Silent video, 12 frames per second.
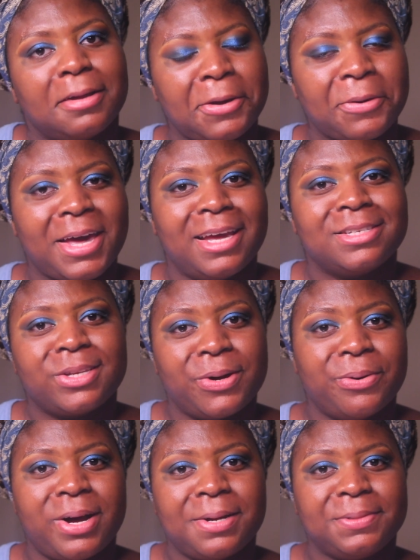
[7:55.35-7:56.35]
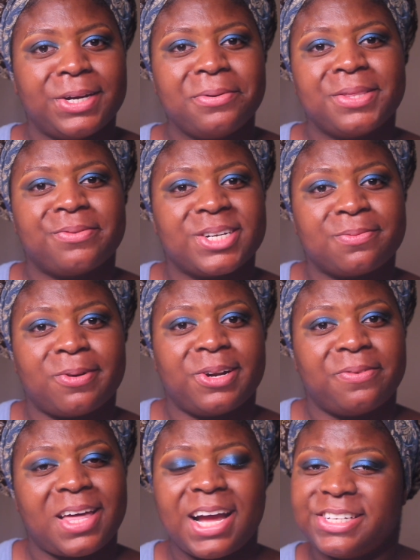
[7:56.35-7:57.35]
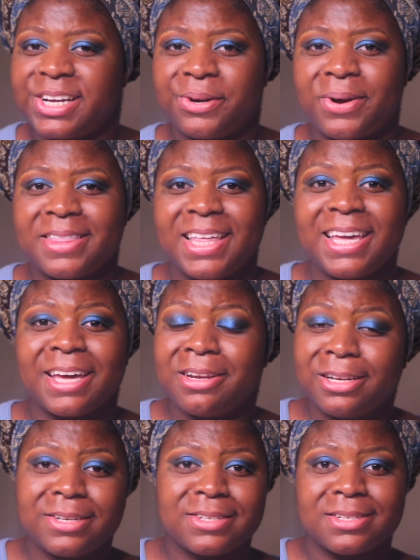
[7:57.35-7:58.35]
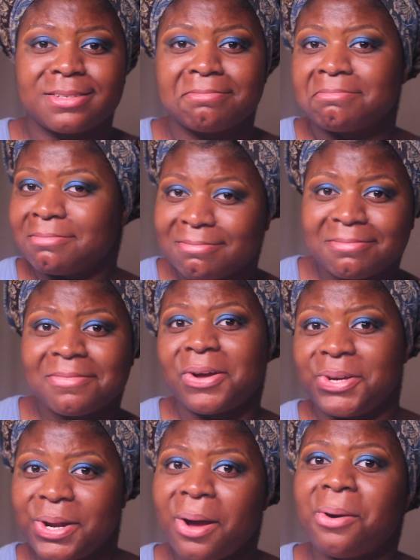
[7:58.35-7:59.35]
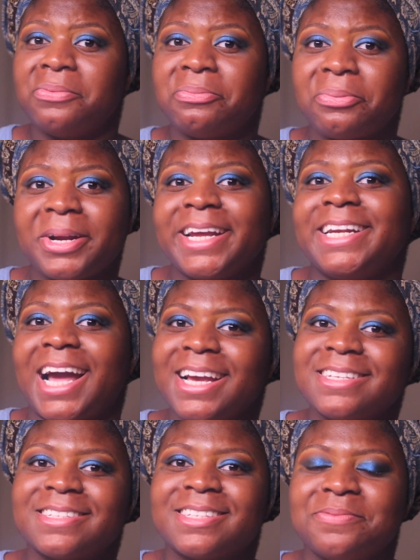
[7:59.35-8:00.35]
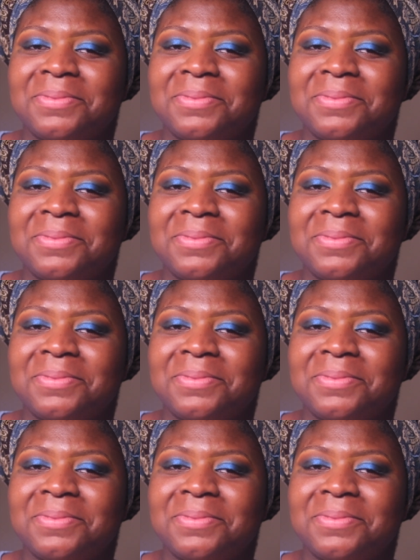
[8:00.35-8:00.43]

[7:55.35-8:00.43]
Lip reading: Okay, so I'm done with the first part of the eyeshadow. I think it looks, you know, pretty nice,